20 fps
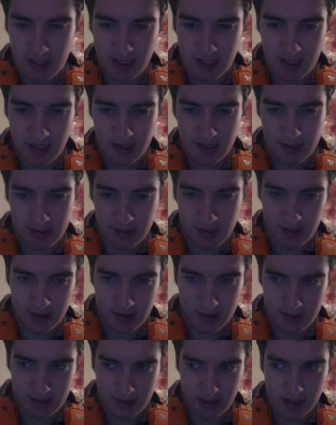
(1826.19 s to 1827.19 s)
and
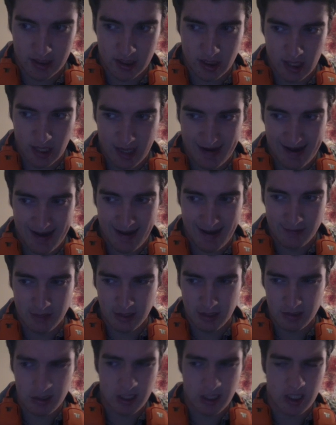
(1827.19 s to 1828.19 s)
it's an
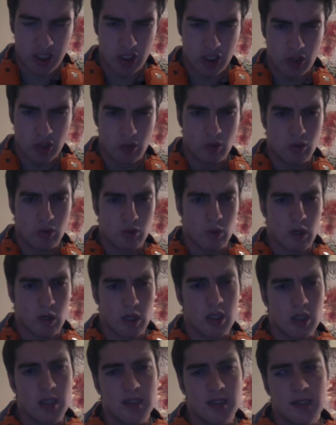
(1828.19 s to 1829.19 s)
absolutely huge
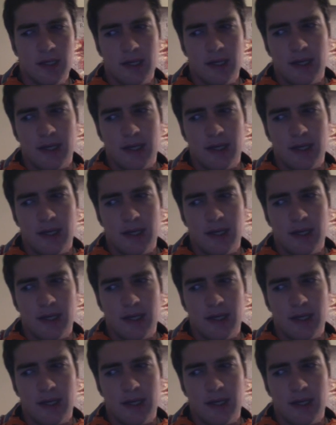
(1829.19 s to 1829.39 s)
world.